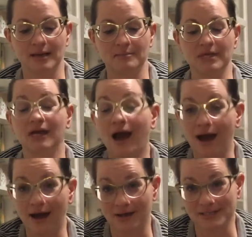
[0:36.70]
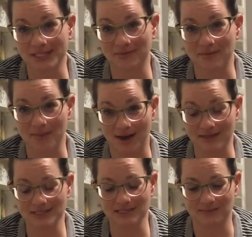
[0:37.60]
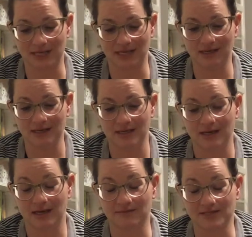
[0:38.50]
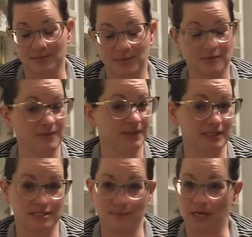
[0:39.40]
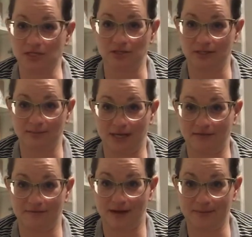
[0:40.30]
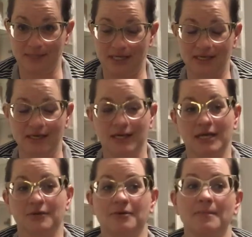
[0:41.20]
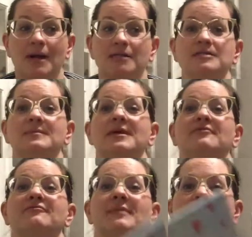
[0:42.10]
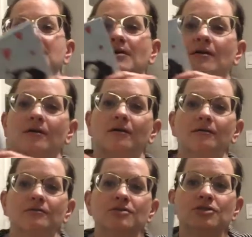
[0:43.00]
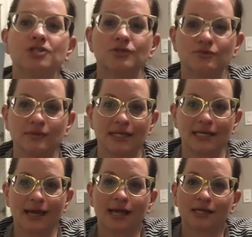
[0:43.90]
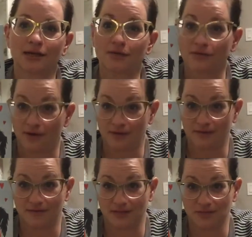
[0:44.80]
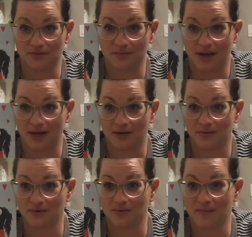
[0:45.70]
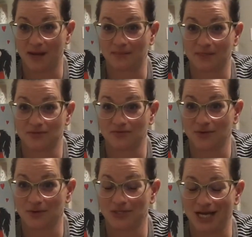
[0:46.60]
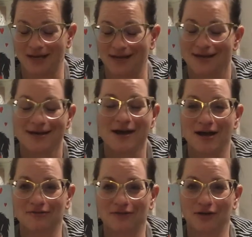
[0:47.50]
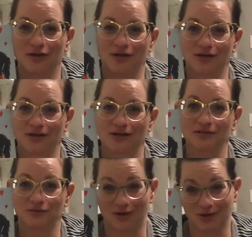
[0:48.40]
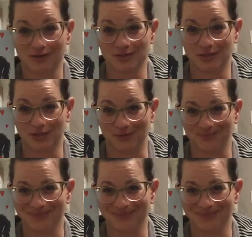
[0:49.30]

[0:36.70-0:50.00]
because it reminds me of someone really special in my family. It reminds me of my dog, Julie, and I thought that this would remind Ms. Rojak of her dogs too.